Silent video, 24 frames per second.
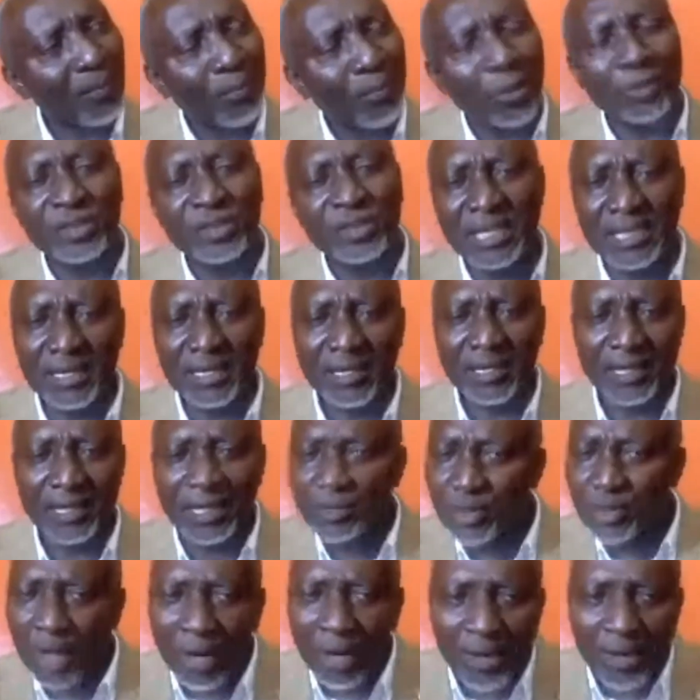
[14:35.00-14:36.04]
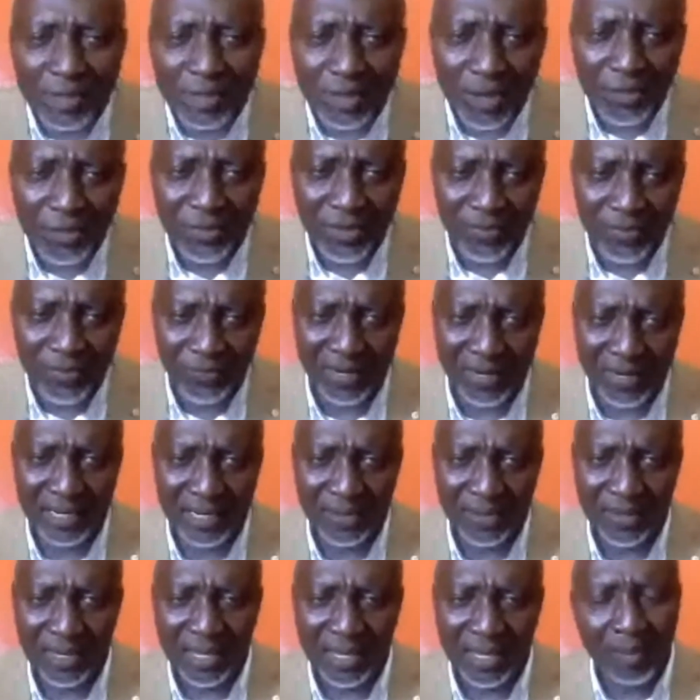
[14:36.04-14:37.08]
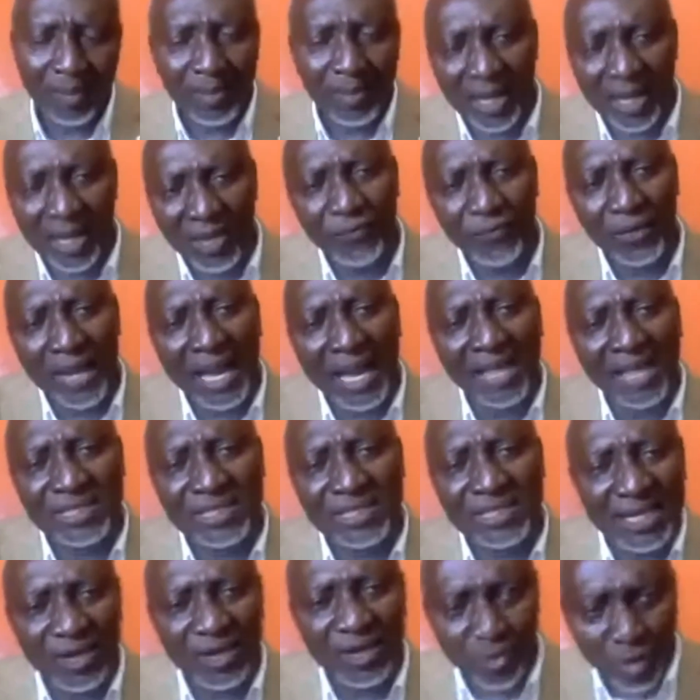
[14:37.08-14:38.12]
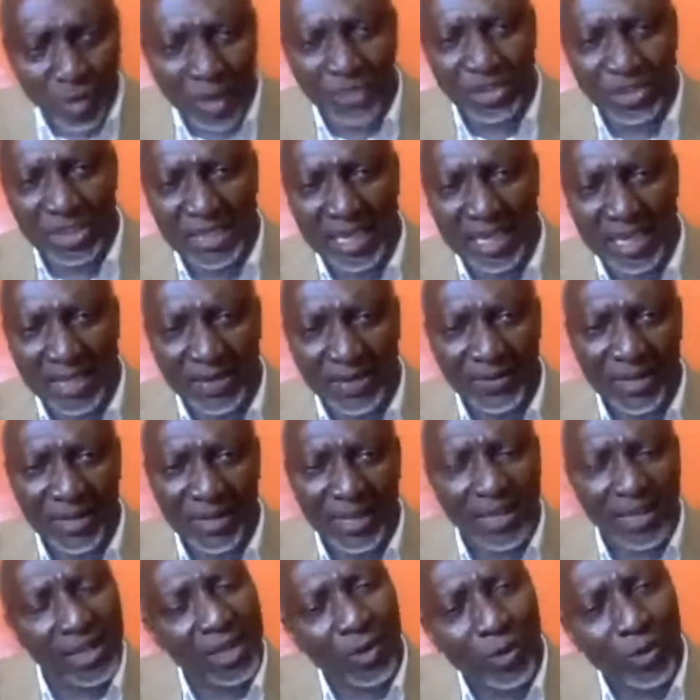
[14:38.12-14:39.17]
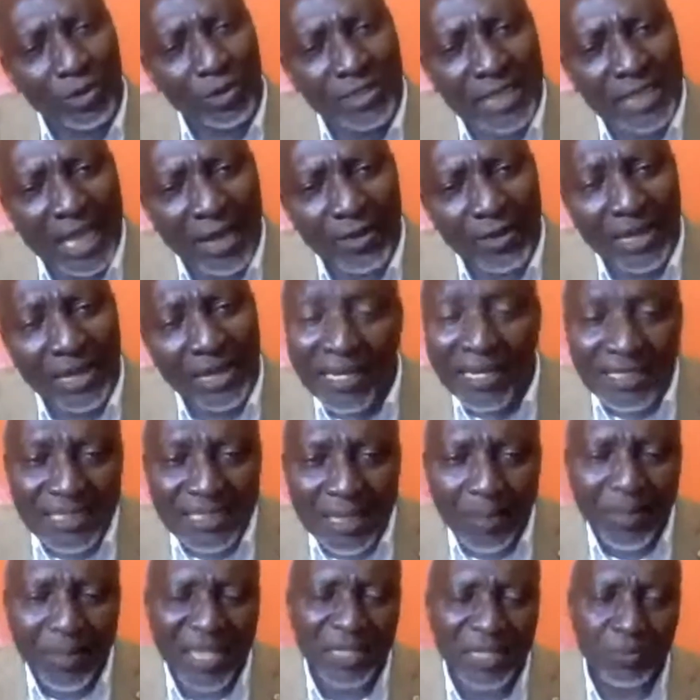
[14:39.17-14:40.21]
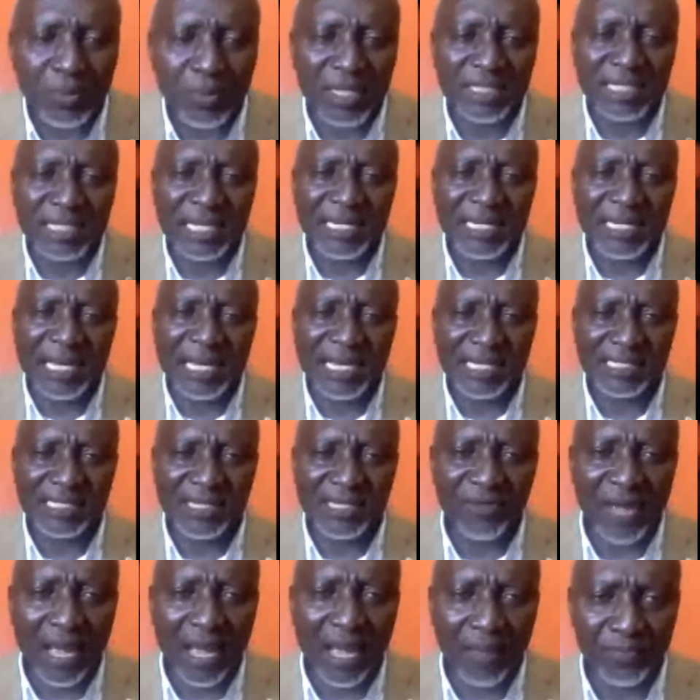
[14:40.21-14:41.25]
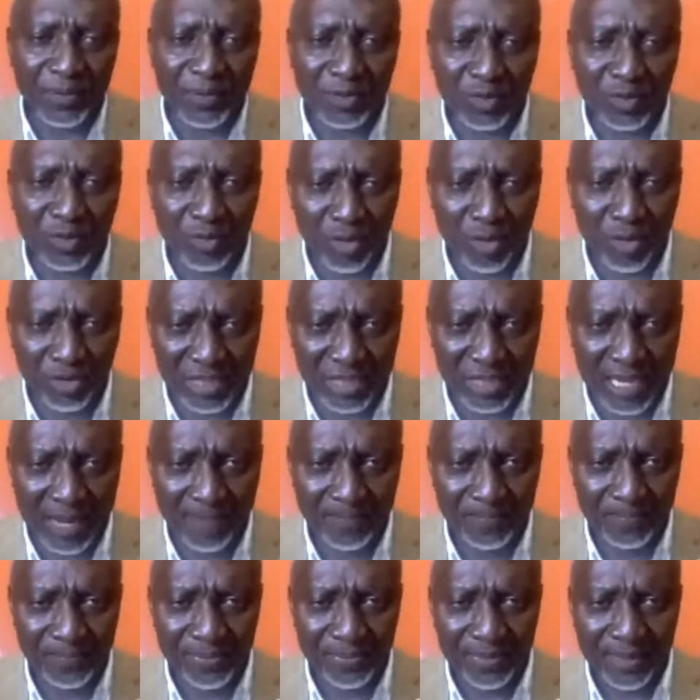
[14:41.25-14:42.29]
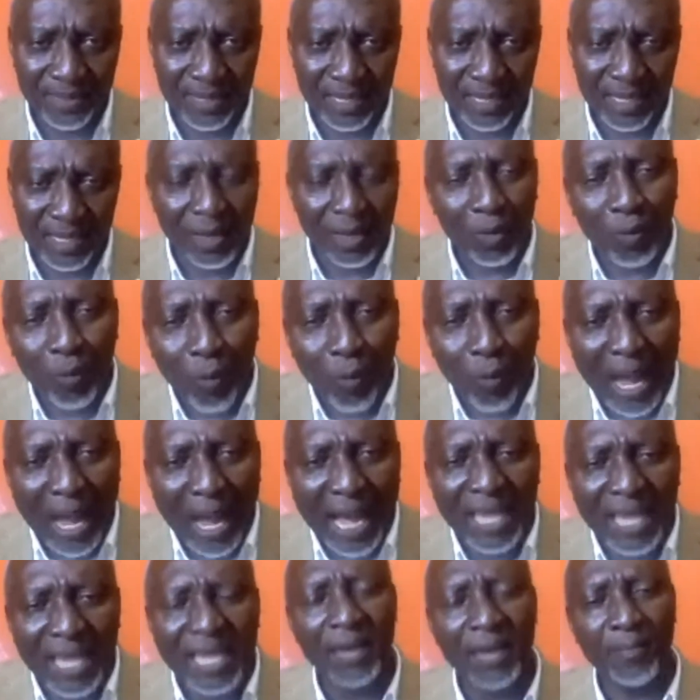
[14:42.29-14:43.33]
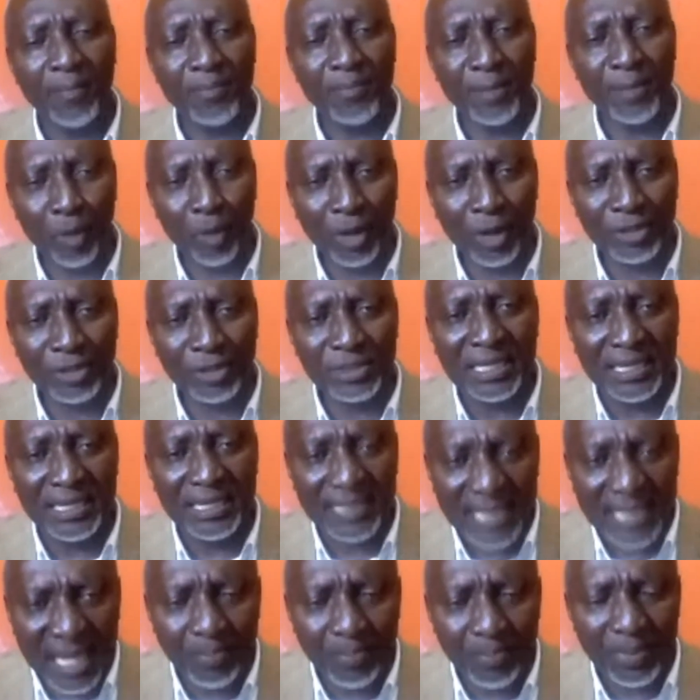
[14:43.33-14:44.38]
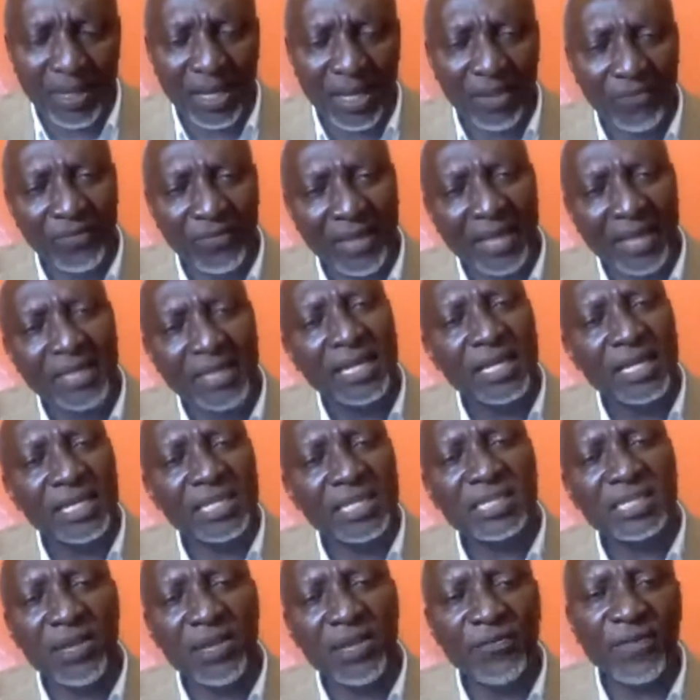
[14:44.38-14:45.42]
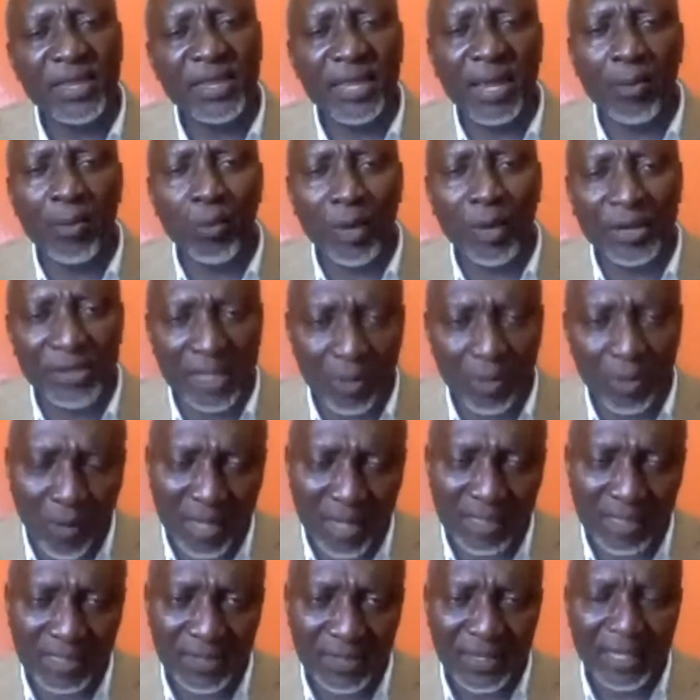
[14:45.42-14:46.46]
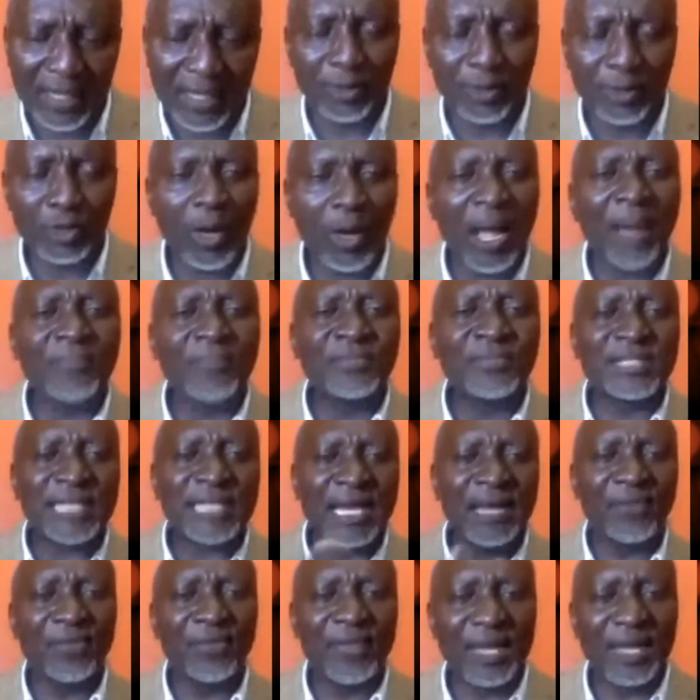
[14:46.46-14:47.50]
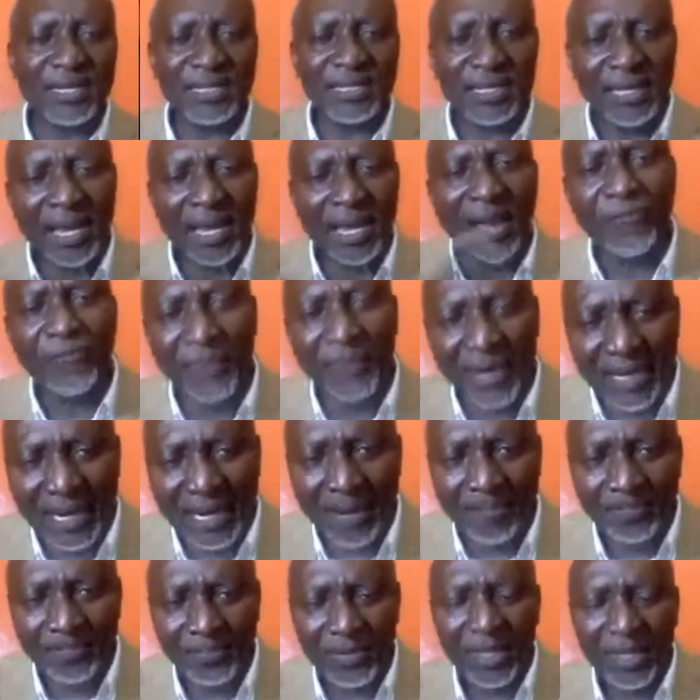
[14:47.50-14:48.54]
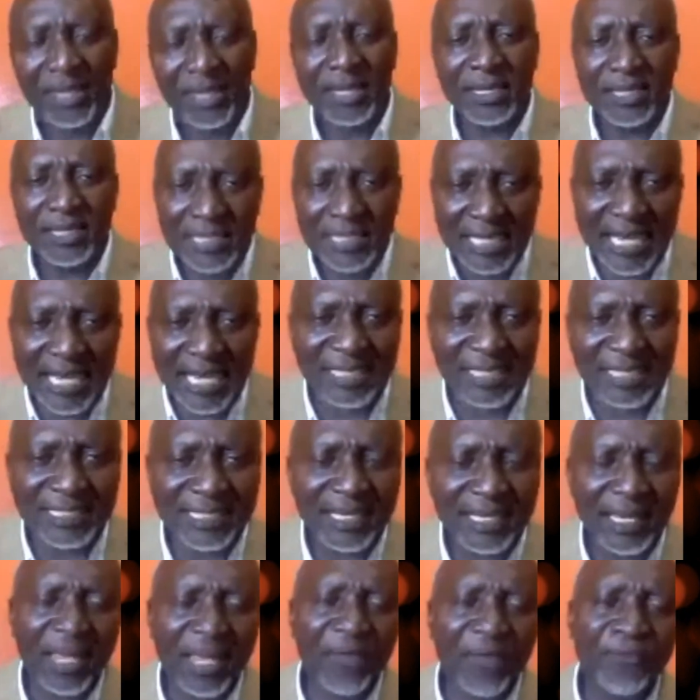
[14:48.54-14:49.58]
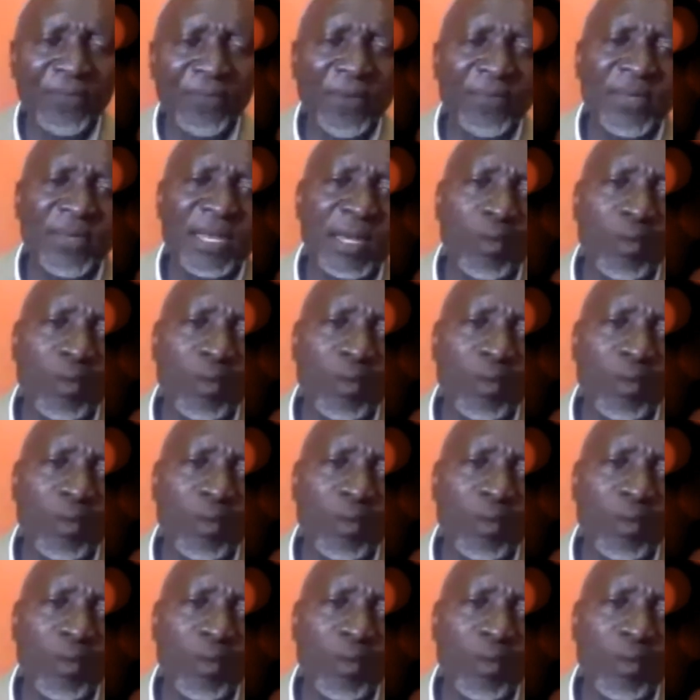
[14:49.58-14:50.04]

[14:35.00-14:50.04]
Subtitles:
Putin, the story is not different. But if you ask any Russian, he will tell you that he's the best president that has ever happened to Russia. Why? Because they believe that he's giving them what they want. So I'm saying that in Africa, yes, if even you